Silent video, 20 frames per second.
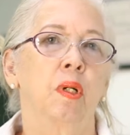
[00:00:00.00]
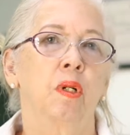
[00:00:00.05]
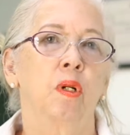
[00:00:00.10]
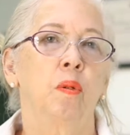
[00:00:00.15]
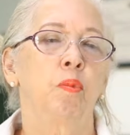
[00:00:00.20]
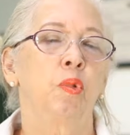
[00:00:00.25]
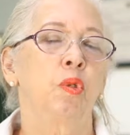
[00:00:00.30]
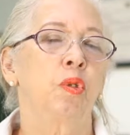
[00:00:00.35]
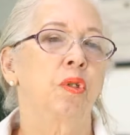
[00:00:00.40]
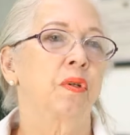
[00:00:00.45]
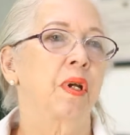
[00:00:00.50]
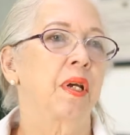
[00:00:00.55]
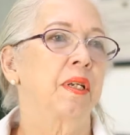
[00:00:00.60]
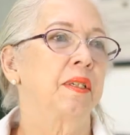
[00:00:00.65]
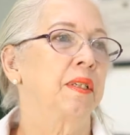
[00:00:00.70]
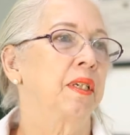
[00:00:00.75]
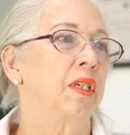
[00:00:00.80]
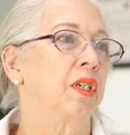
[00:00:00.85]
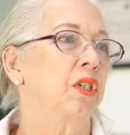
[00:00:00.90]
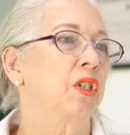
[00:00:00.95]

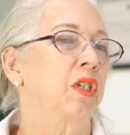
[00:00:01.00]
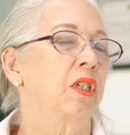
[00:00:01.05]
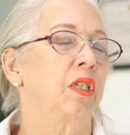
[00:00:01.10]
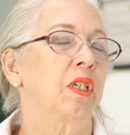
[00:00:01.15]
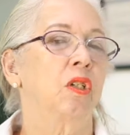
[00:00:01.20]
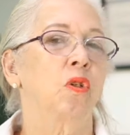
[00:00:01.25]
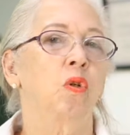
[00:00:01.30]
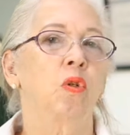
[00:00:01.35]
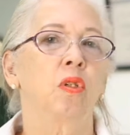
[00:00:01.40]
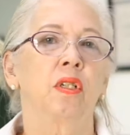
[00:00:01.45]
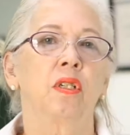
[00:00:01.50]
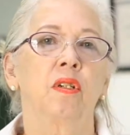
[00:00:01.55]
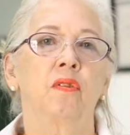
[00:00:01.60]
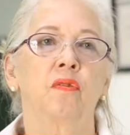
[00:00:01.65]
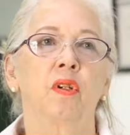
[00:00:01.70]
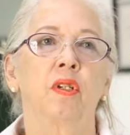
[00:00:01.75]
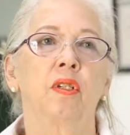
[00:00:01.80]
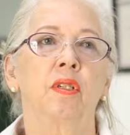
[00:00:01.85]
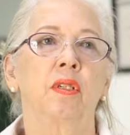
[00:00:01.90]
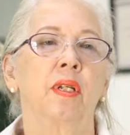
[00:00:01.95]
computerization and all the
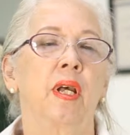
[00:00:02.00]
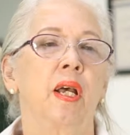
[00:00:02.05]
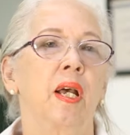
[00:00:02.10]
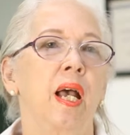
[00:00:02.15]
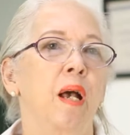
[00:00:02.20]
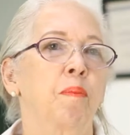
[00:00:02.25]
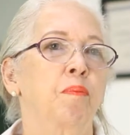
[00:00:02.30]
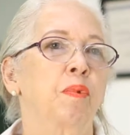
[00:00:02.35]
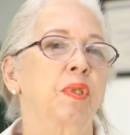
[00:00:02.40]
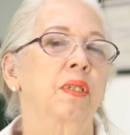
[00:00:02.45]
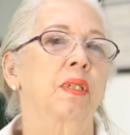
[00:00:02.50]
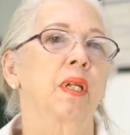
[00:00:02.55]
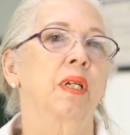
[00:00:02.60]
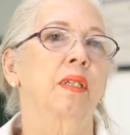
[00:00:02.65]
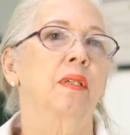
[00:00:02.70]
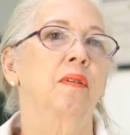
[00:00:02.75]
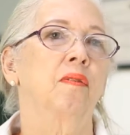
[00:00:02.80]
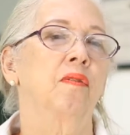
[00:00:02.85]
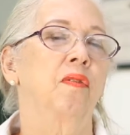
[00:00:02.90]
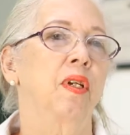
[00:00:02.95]
different apps
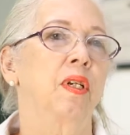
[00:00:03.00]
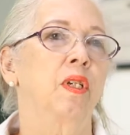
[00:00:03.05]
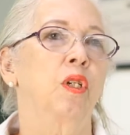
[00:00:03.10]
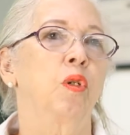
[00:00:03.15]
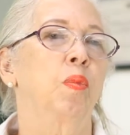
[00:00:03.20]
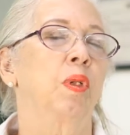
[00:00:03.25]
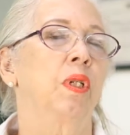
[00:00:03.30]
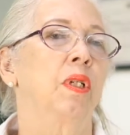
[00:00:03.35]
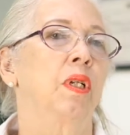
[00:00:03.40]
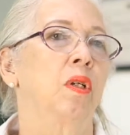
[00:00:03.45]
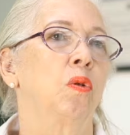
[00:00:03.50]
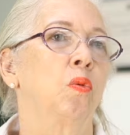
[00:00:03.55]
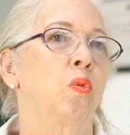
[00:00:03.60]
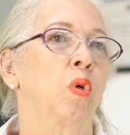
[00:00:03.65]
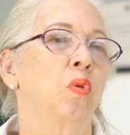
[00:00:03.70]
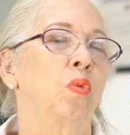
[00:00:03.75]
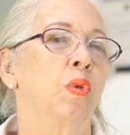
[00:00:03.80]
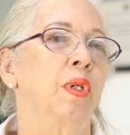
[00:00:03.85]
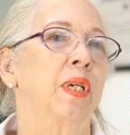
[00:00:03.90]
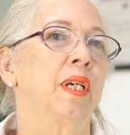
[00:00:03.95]
that are available and
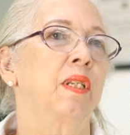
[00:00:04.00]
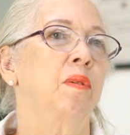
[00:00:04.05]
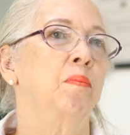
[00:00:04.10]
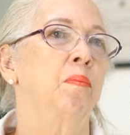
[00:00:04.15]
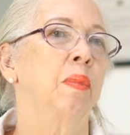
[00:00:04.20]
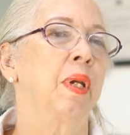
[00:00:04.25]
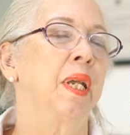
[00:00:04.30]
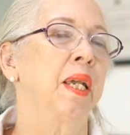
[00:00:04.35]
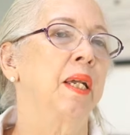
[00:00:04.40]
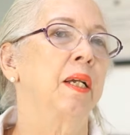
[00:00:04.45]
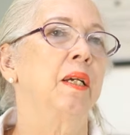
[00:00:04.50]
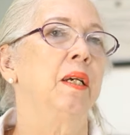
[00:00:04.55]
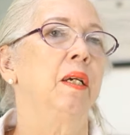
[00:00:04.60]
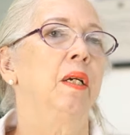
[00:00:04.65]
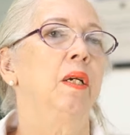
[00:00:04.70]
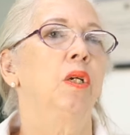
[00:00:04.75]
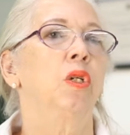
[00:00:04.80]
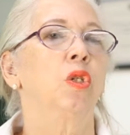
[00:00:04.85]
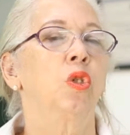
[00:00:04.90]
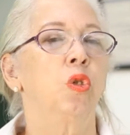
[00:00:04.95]
what we can make
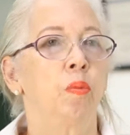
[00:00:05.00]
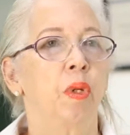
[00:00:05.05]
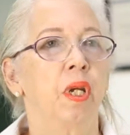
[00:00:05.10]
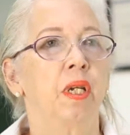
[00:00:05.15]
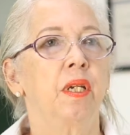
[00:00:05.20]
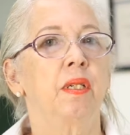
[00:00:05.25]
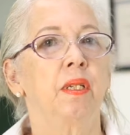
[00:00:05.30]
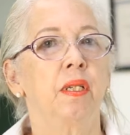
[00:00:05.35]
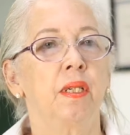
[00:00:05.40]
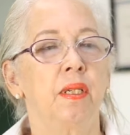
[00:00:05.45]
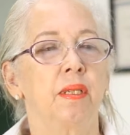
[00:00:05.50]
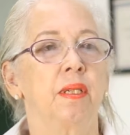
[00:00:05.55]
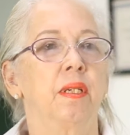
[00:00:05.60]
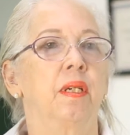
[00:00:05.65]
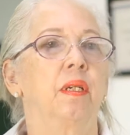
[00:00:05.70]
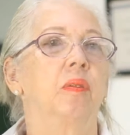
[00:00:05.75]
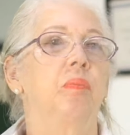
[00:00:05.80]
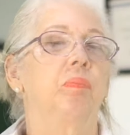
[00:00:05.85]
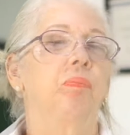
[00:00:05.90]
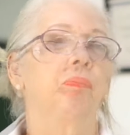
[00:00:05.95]
to make it
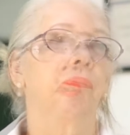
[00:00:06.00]
easier.